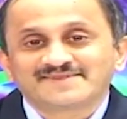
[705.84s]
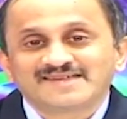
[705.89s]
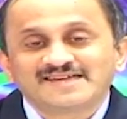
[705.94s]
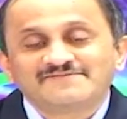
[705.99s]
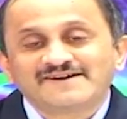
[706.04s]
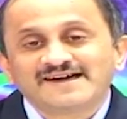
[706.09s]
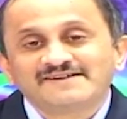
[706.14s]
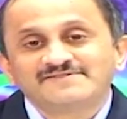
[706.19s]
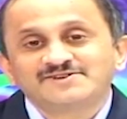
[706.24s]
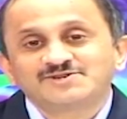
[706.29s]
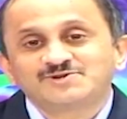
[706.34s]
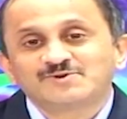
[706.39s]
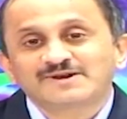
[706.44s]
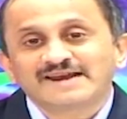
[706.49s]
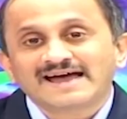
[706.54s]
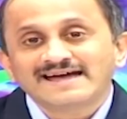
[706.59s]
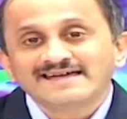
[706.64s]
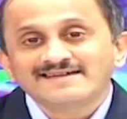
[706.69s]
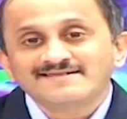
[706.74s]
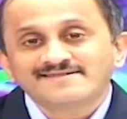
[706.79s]
If I
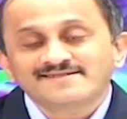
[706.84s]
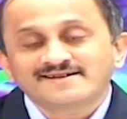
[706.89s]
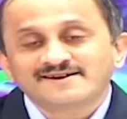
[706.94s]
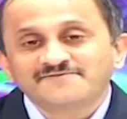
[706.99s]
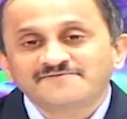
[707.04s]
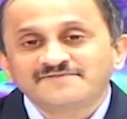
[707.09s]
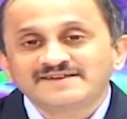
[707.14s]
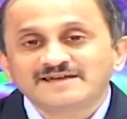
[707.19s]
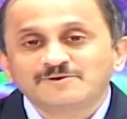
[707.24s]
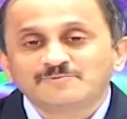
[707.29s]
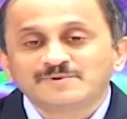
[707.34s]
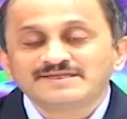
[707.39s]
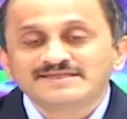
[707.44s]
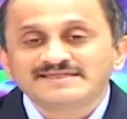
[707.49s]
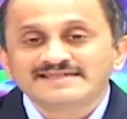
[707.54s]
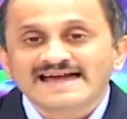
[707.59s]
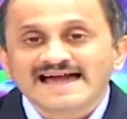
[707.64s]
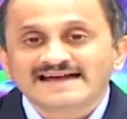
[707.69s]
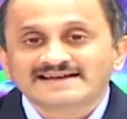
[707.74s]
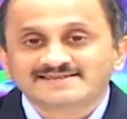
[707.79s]
visualize a
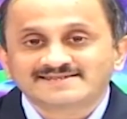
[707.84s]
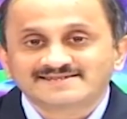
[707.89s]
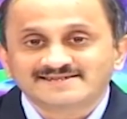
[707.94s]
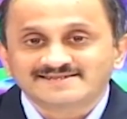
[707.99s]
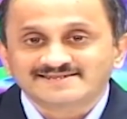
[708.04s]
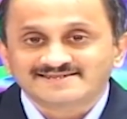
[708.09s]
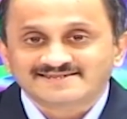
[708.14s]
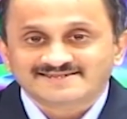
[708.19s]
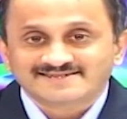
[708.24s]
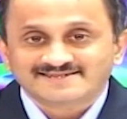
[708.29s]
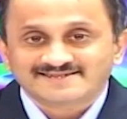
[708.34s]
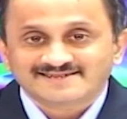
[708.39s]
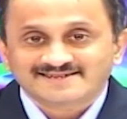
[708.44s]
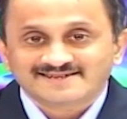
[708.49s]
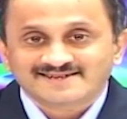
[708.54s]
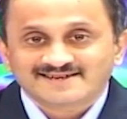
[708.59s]
frequency axis,